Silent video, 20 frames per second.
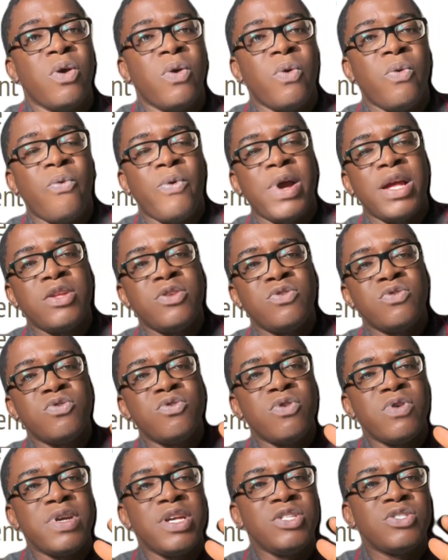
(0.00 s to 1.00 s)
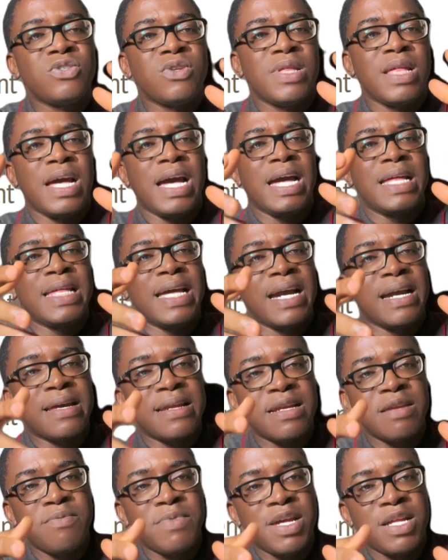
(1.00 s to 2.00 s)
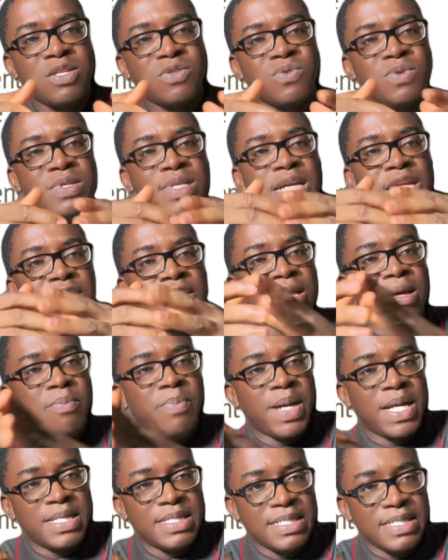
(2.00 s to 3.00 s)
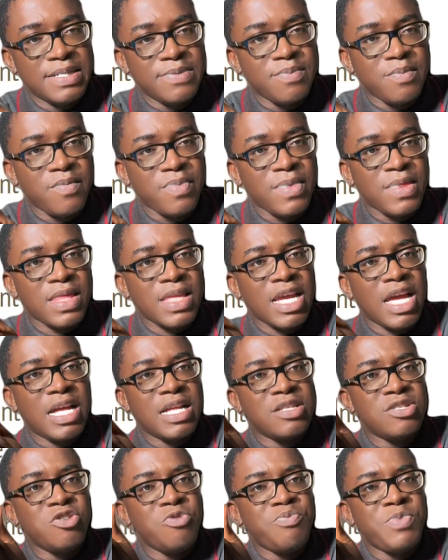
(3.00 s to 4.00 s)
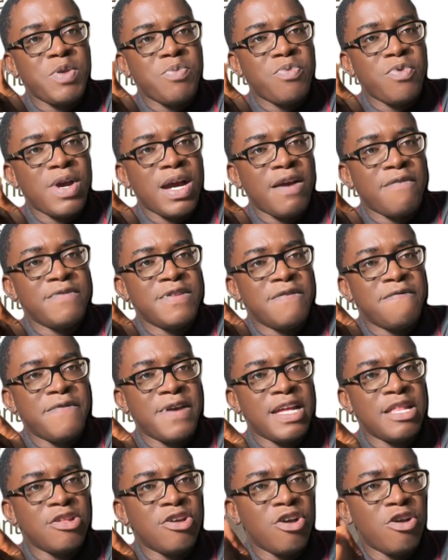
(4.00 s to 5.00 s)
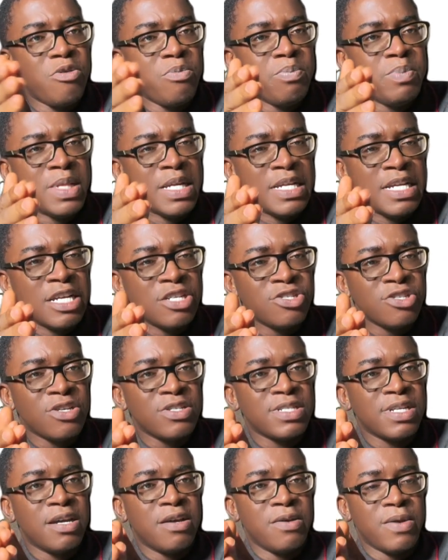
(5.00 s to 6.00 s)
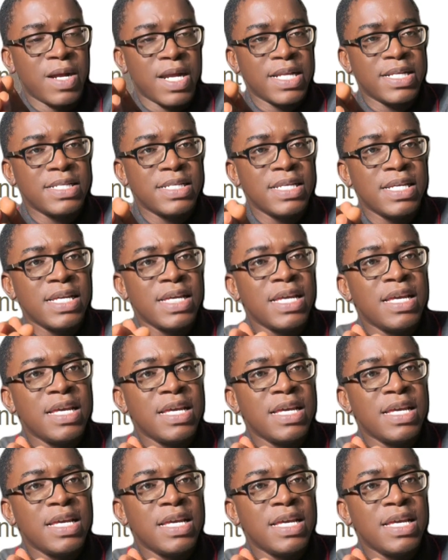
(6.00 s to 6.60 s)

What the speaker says: when you go into an agreement with another party and you people have defined obligations and rights,